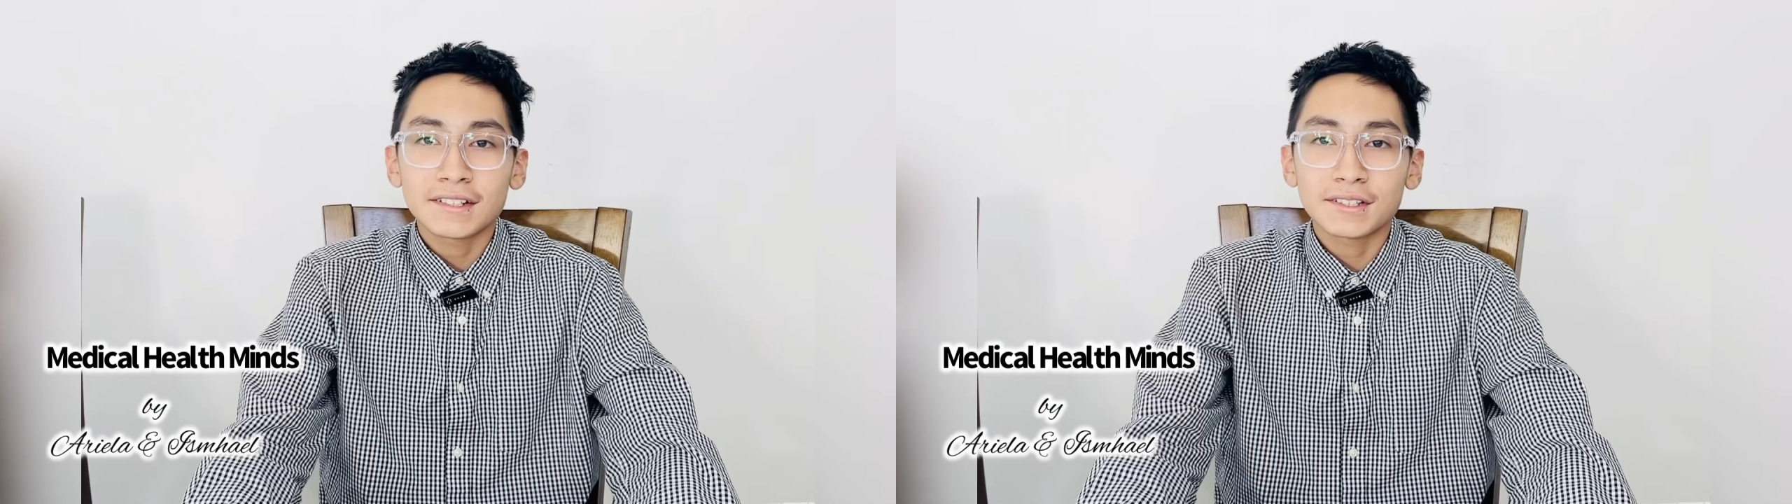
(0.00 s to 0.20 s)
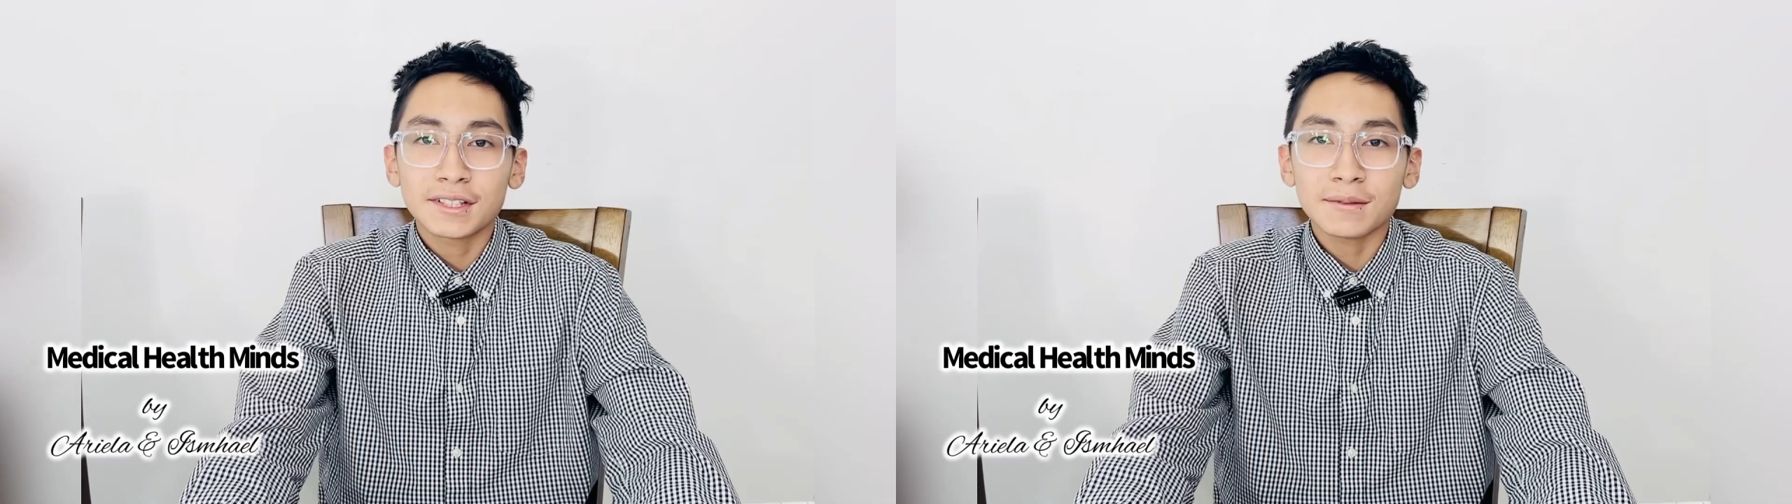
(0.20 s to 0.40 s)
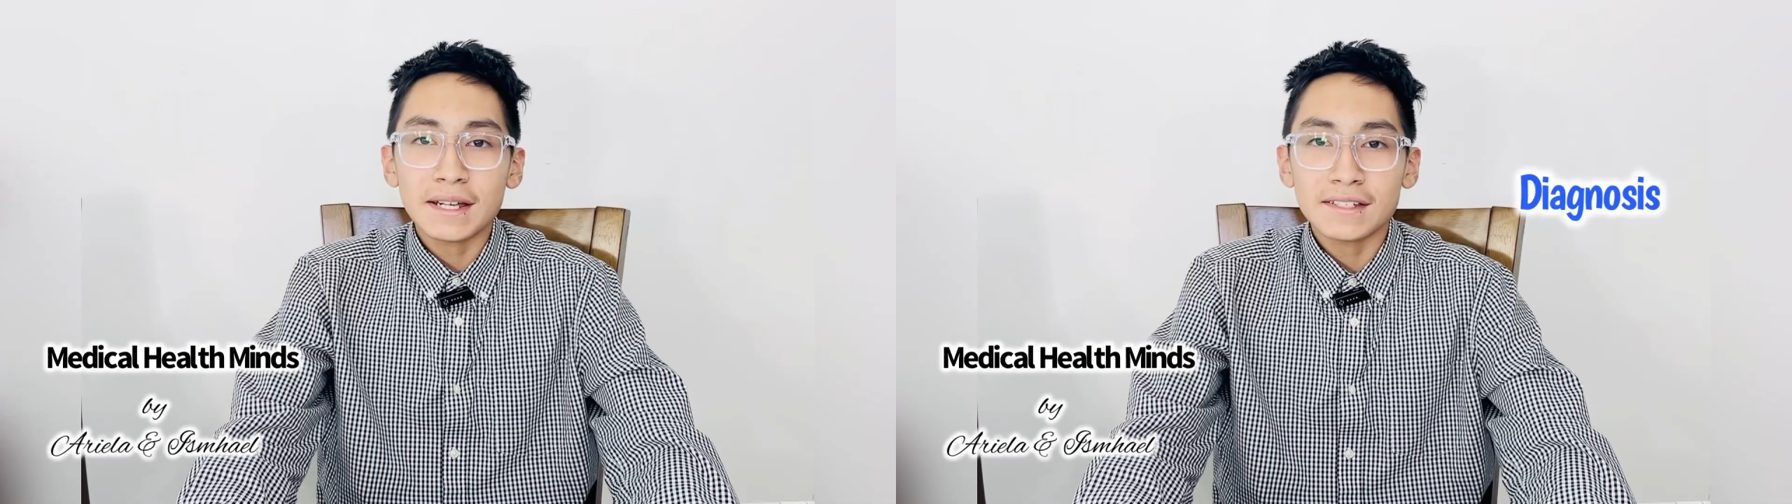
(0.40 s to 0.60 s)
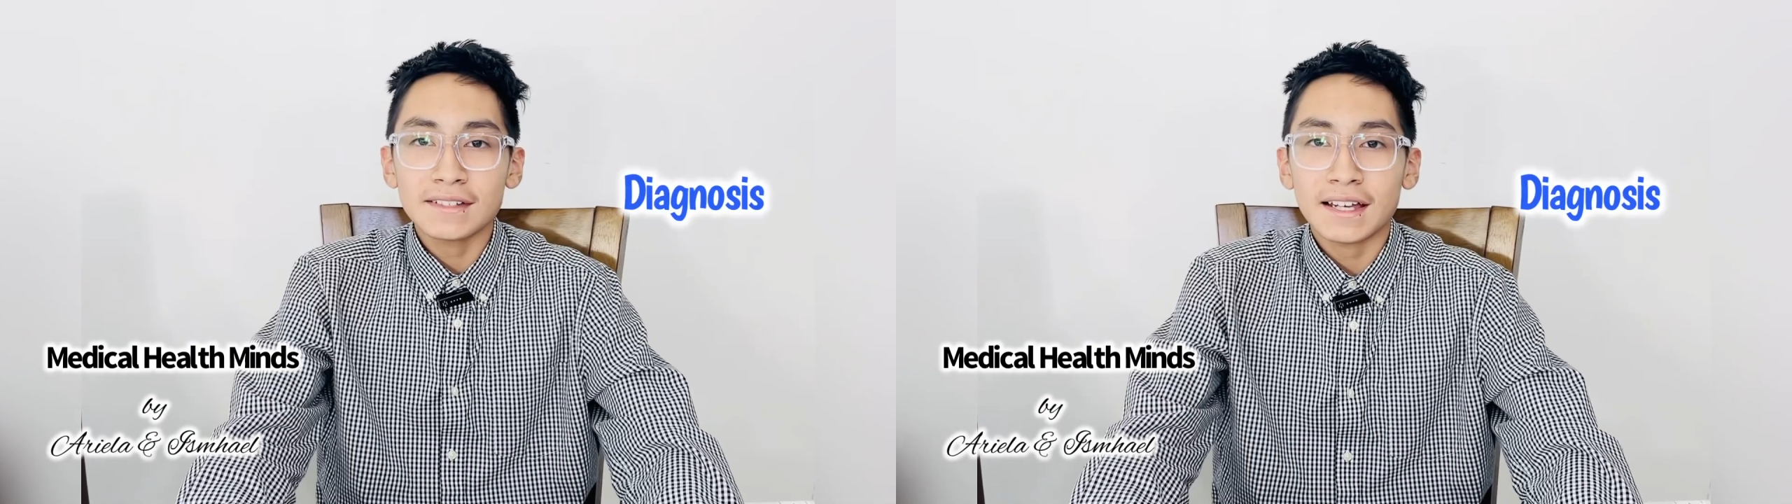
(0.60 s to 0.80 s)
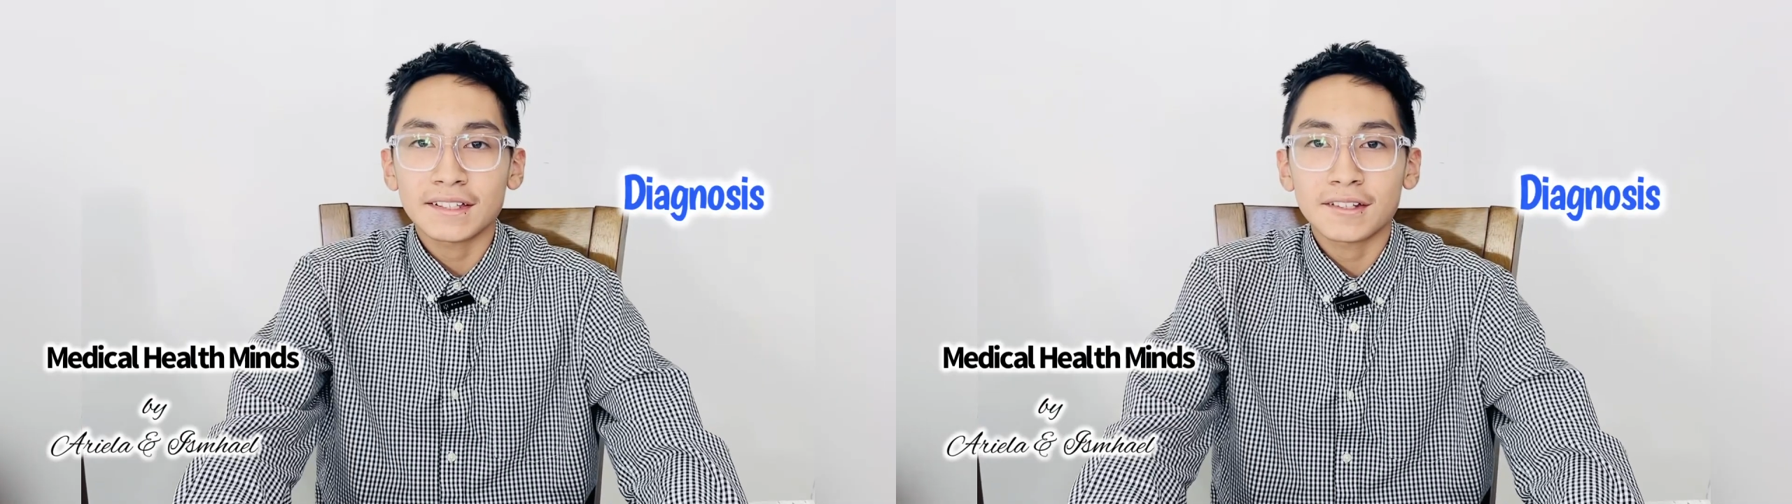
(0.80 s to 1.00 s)
There's 2 ways to
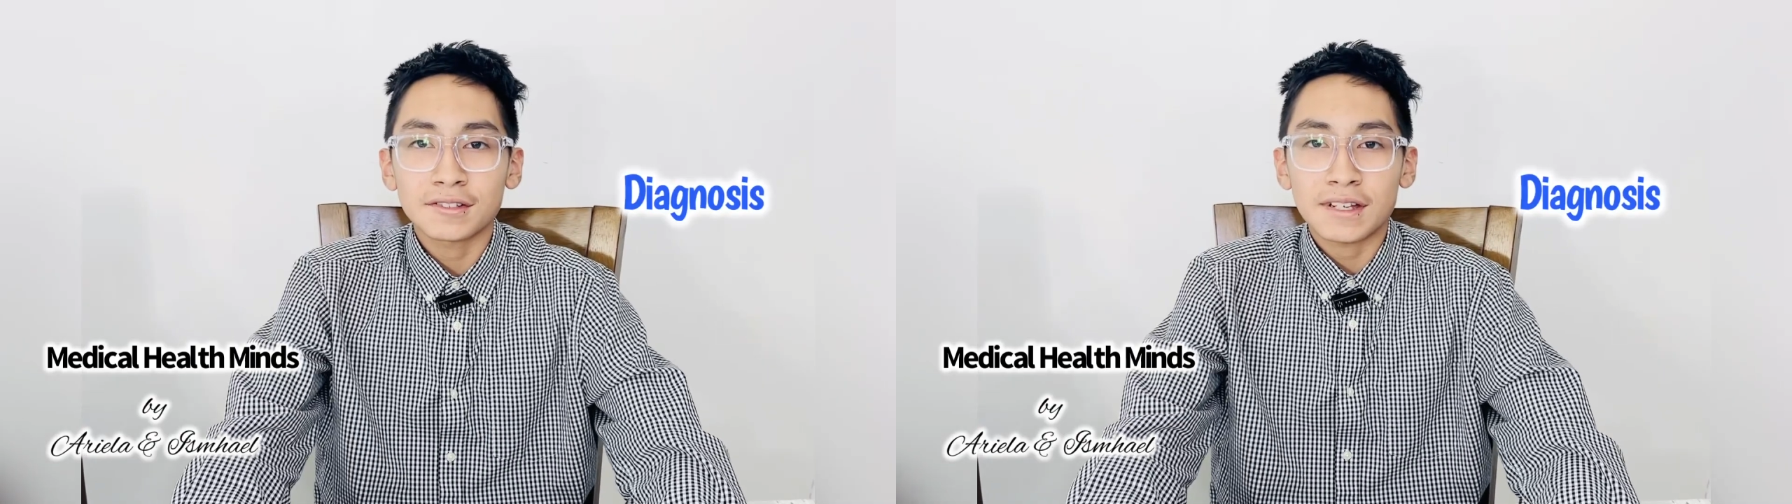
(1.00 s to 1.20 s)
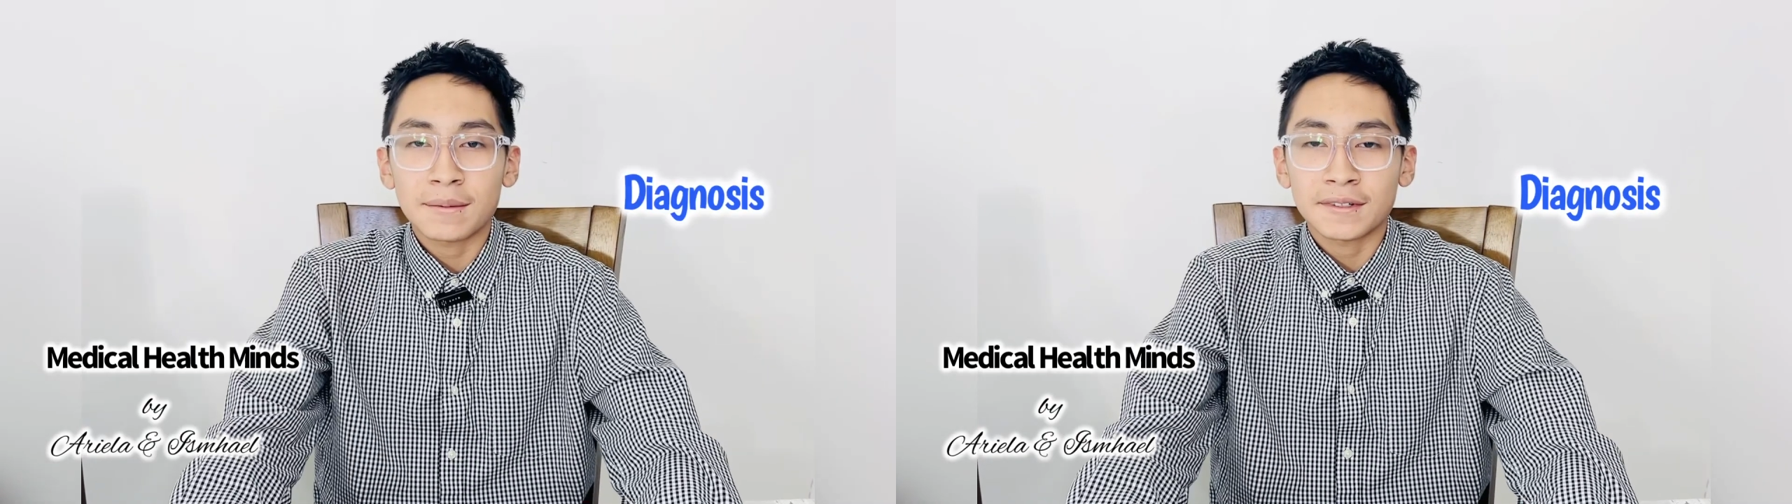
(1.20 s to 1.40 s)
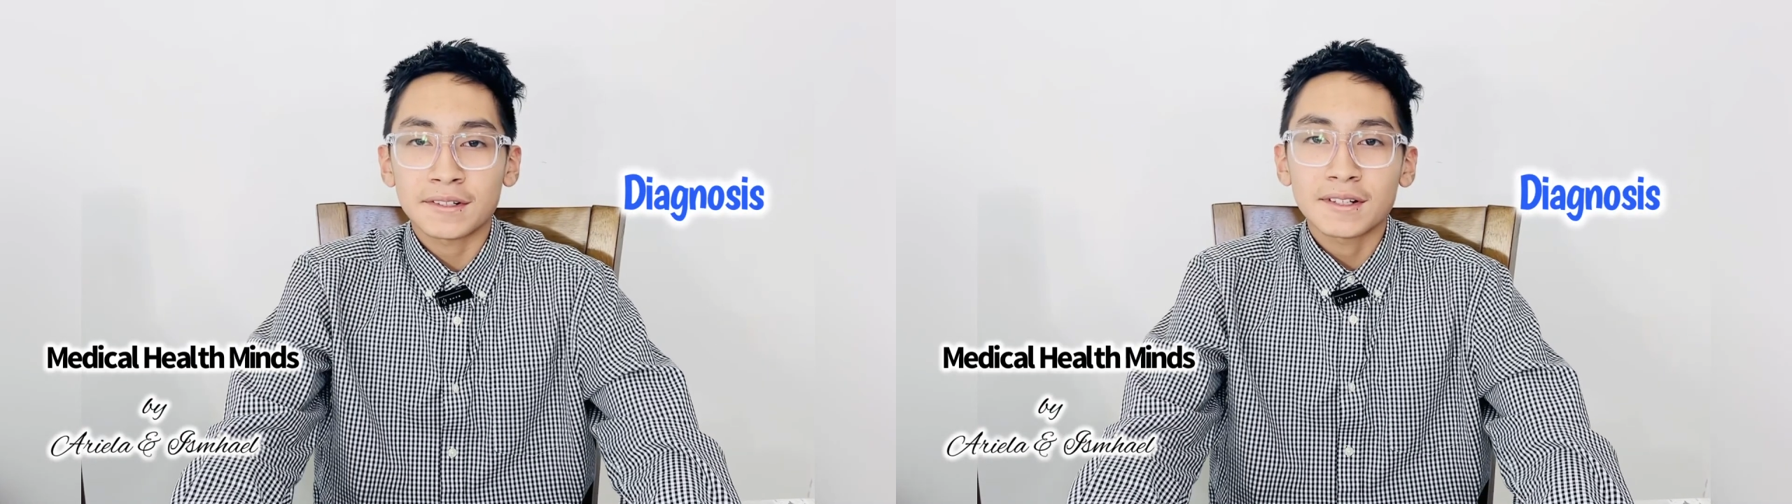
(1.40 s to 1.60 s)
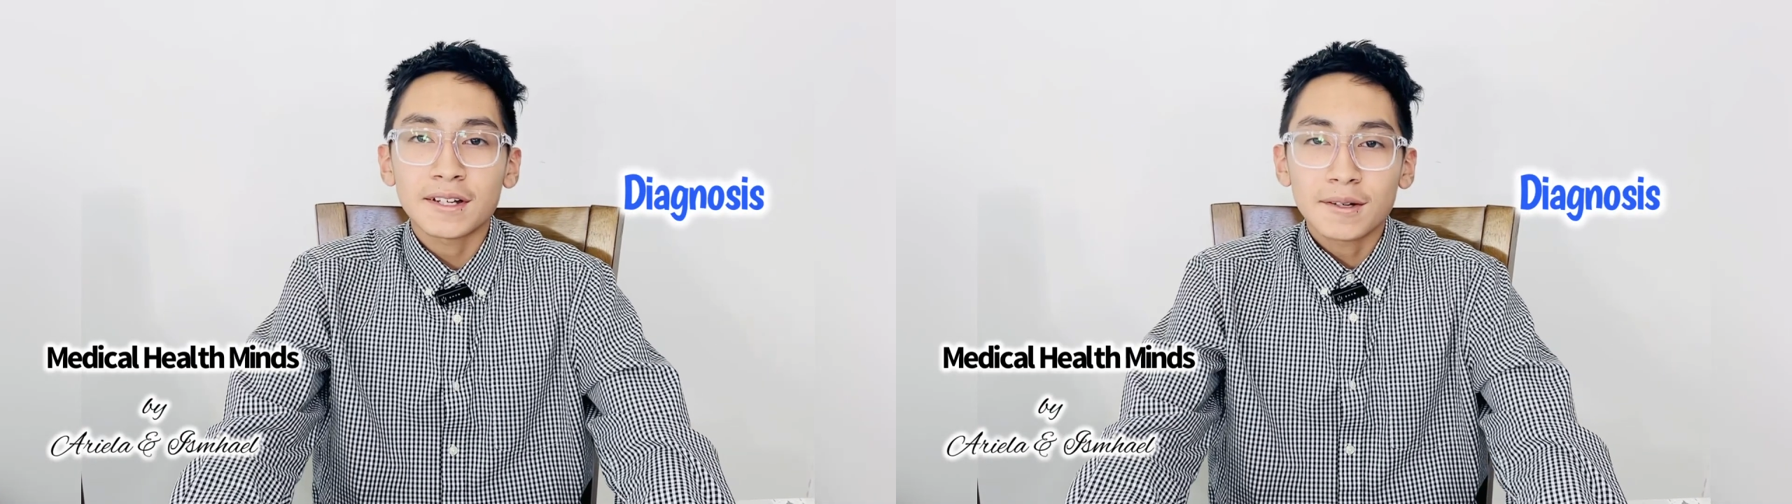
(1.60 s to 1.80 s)
diagnose strep throat.